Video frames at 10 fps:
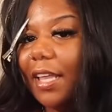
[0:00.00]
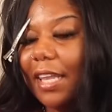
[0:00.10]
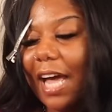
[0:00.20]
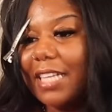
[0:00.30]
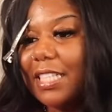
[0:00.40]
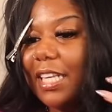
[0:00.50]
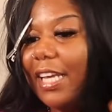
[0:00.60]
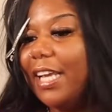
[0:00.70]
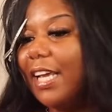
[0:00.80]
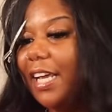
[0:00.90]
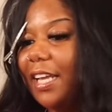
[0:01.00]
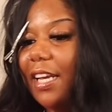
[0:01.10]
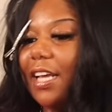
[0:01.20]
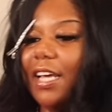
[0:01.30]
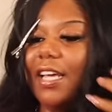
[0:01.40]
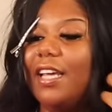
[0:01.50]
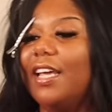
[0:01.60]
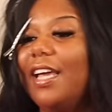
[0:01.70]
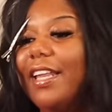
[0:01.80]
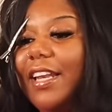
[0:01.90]
locks it in.
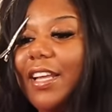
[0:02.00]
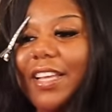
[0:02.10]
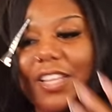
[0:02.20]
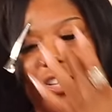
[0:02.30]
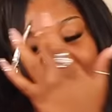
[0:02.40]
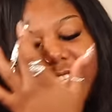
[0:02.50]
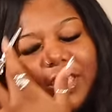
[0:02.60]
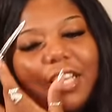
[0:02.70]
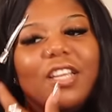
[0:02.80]
And you'll see.